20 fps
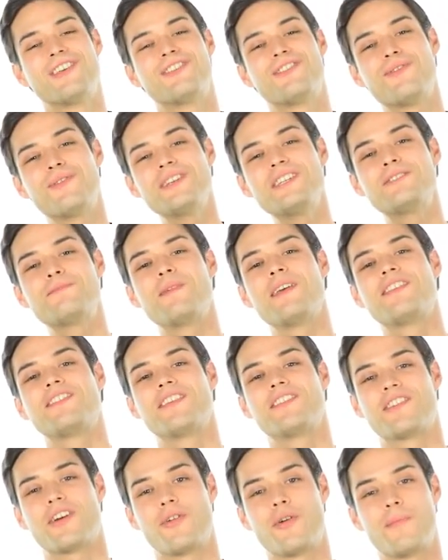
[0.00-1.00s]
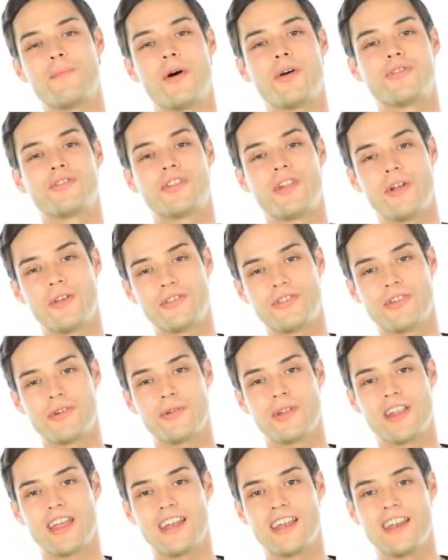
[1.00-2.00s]
To which species are we most closely
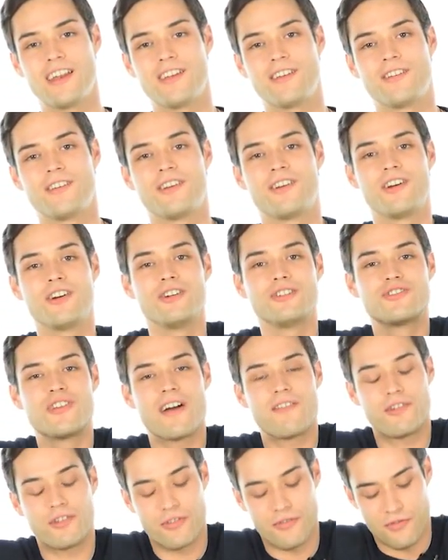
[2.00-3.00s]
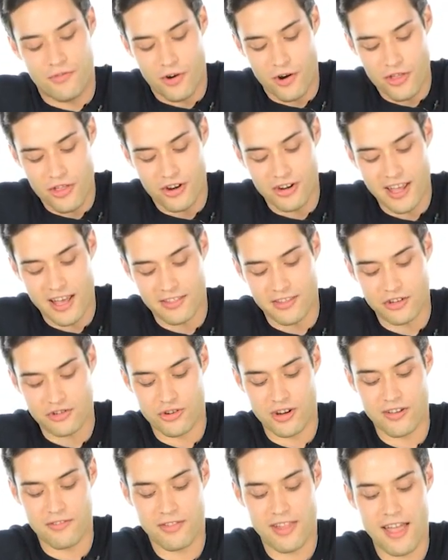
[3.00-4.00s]
related? Who traveled further down the
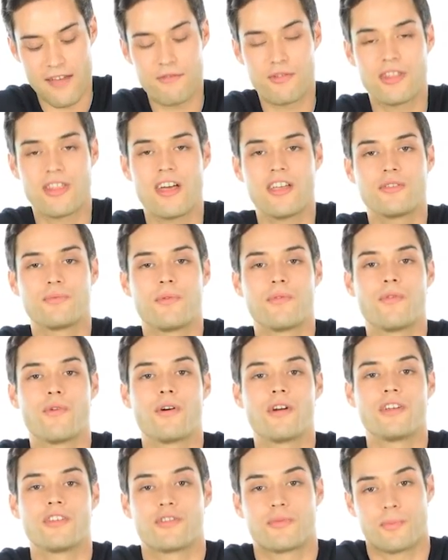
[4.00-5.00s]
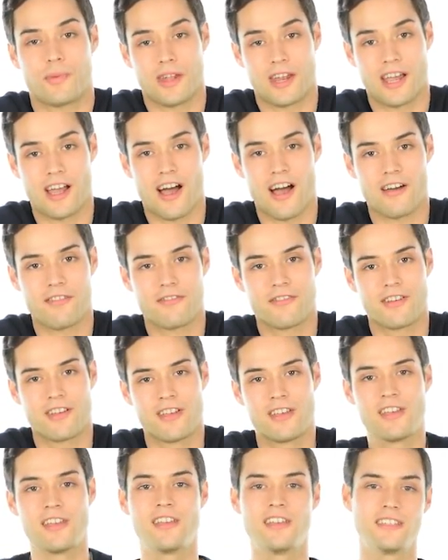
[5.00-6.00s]
tree of life with us before splitting off?
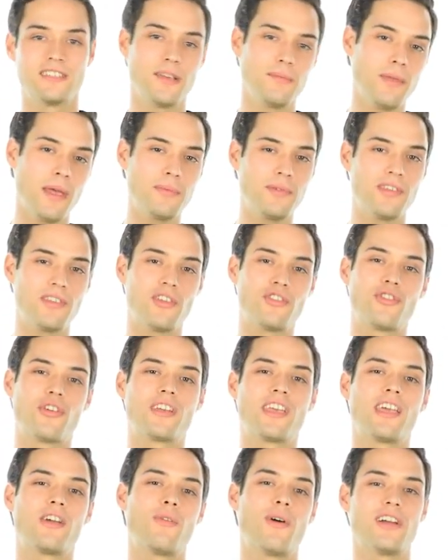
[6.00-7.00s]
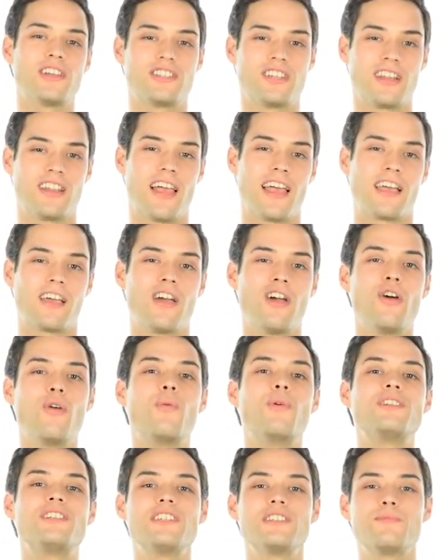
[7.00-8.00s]
Sometimes it's a tricky question, like
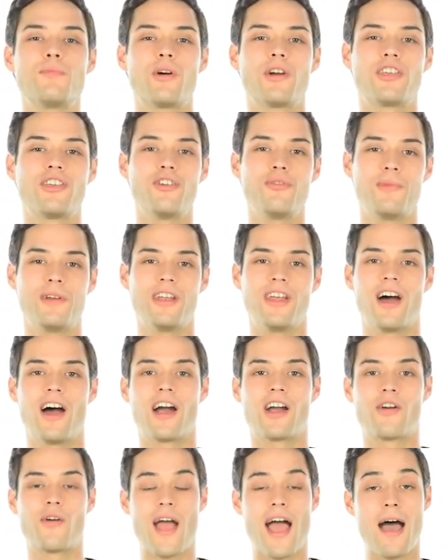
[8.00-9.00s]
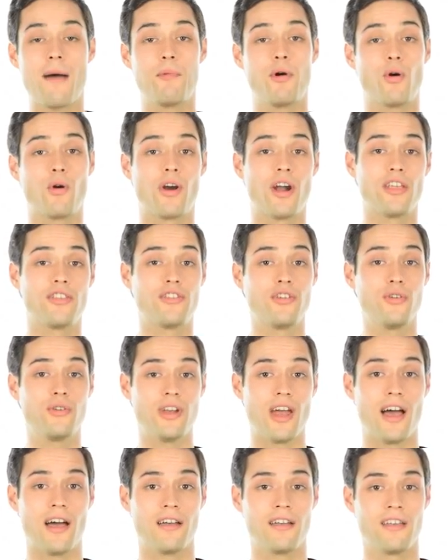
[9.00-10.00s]
which is more human, a crab or a
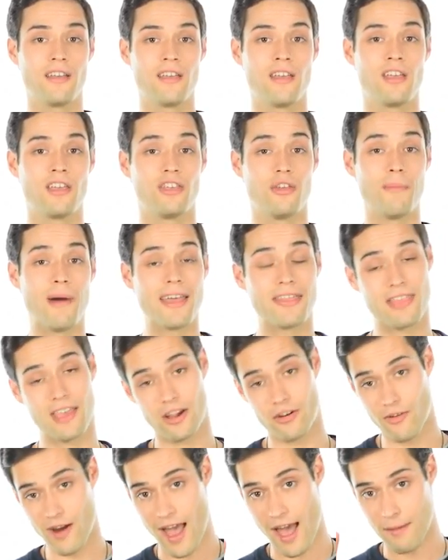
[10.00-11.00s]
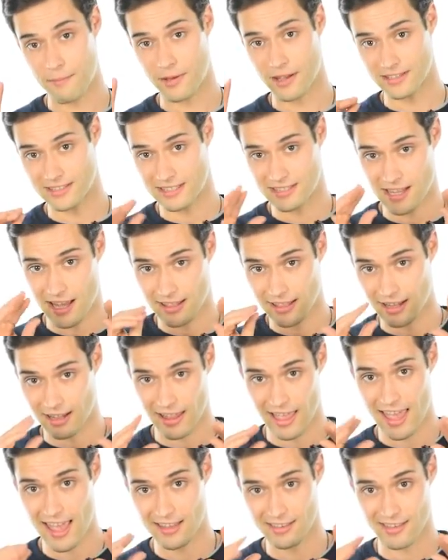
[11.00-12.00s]
tuna? You might think crab because it's got
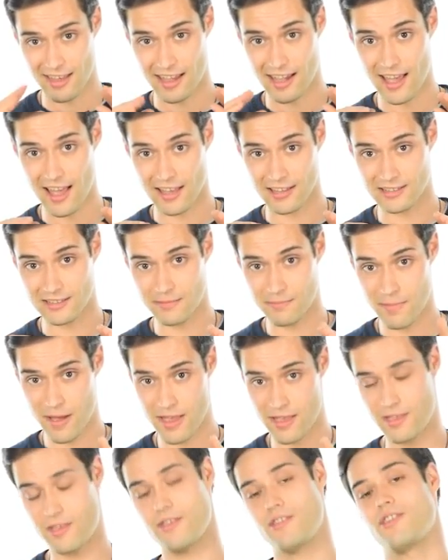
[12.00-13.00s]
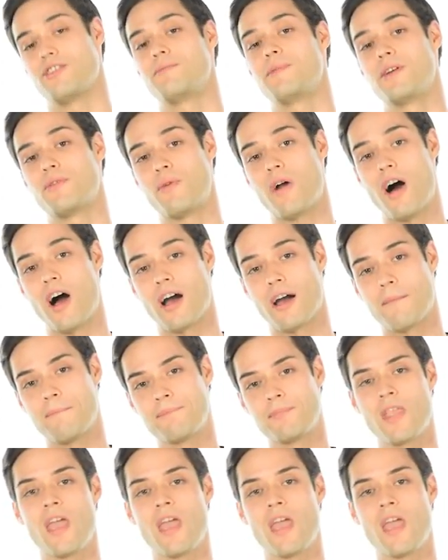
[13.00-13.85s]
little hands like us, but you'd be wrong.